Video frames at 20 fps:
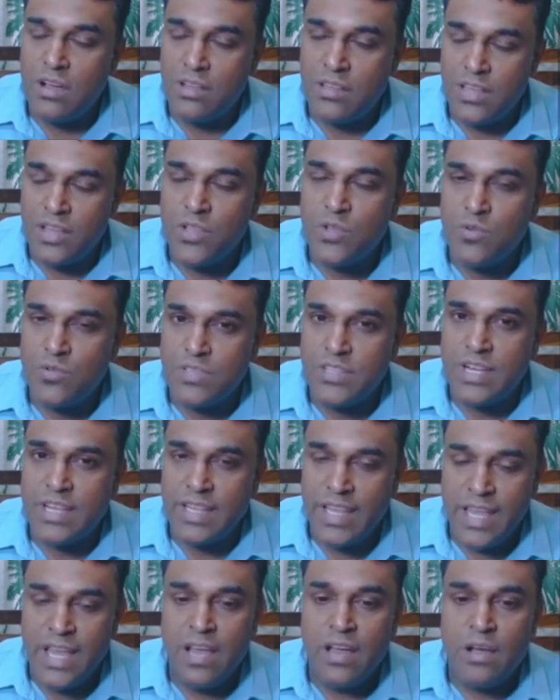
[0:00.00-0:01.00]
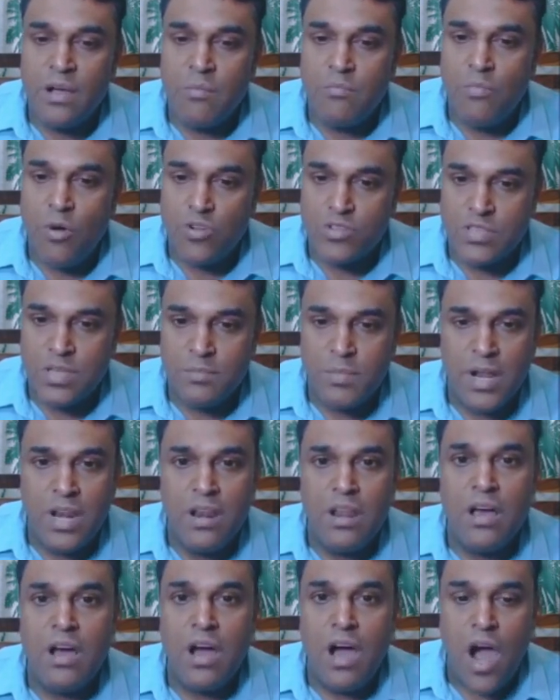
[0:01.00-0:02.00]
user the
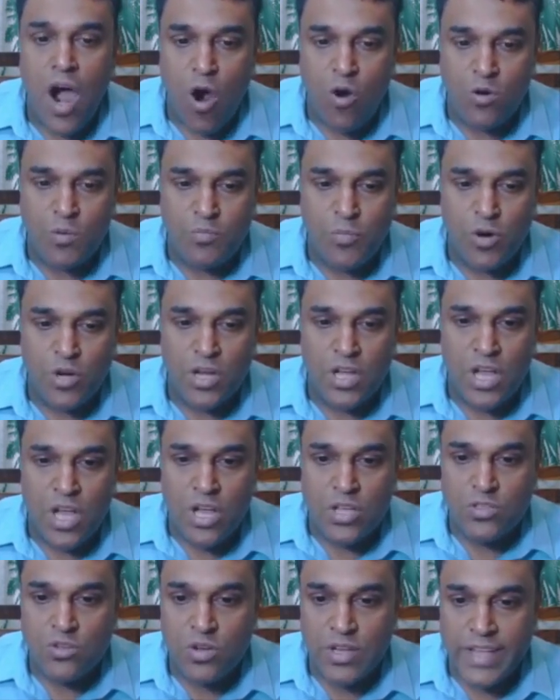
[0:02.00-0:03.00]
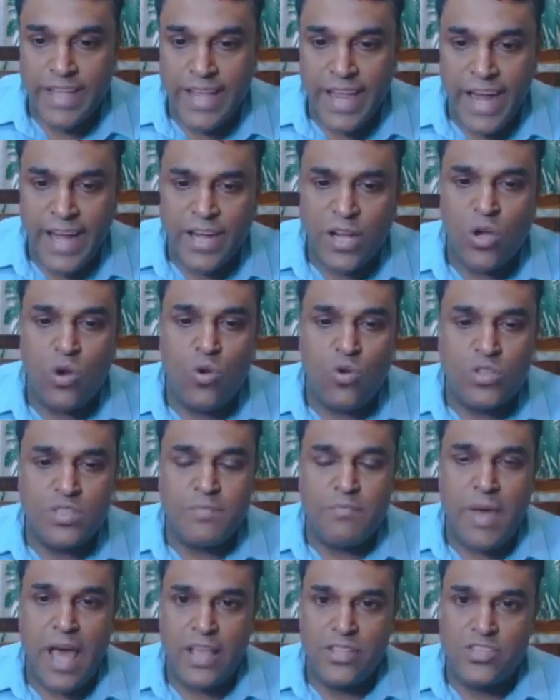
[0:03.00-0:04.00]
possible output. So get close
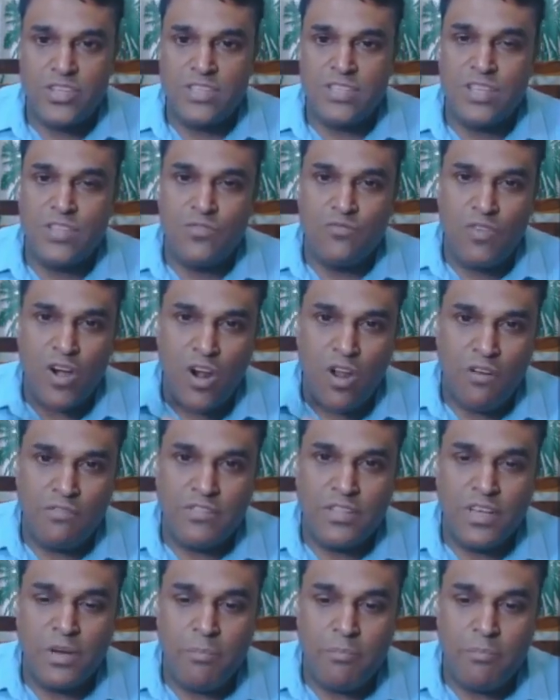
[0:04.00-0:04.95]
matches is one of the